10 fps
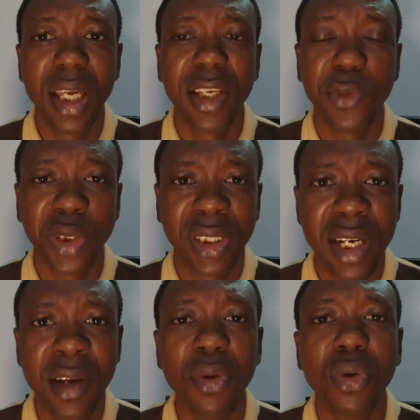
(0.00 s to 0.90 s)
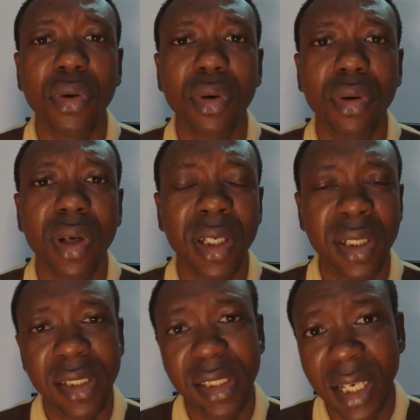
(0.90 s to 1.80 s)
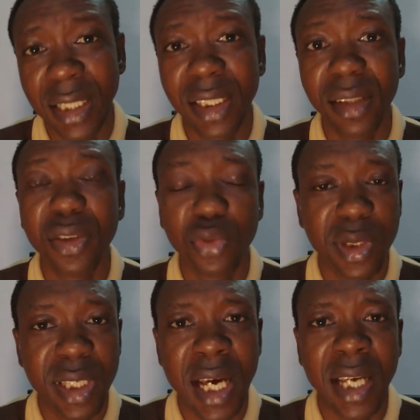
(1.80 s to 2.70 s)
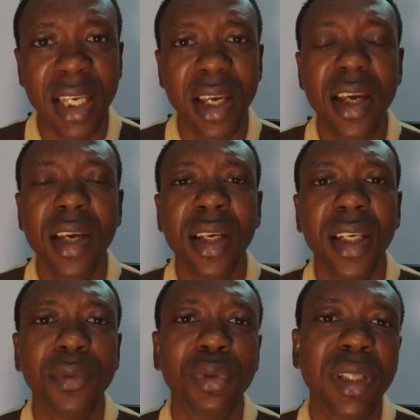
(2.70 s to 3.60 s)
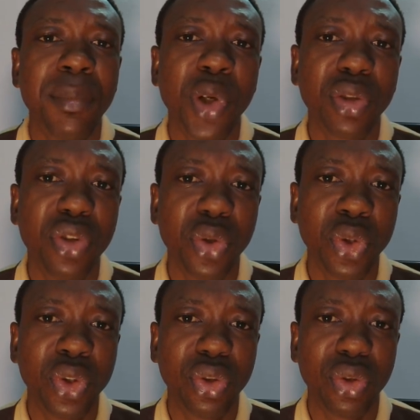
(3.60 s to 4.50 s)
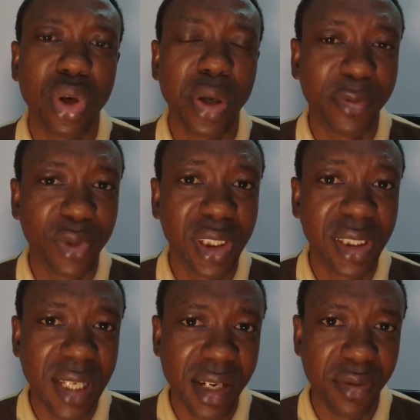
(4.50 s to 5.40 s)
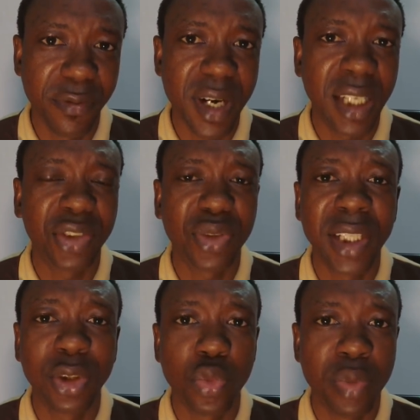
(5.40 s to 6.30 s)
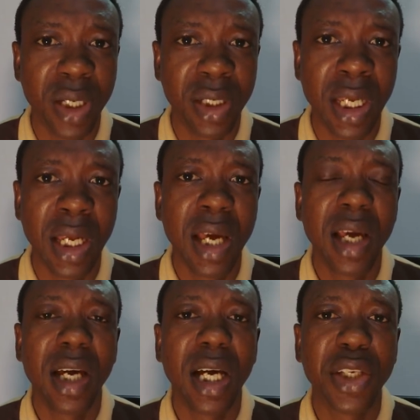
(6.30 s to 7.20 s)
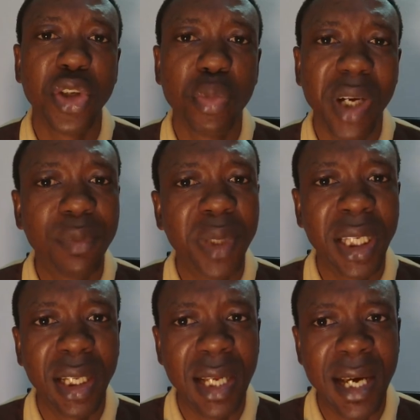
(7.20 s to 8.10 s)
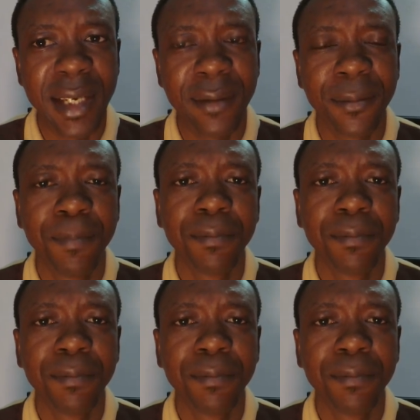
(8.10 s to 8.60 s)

He was there standing. It was like he was among those offering the sacrifice, trying to bury a human being alive.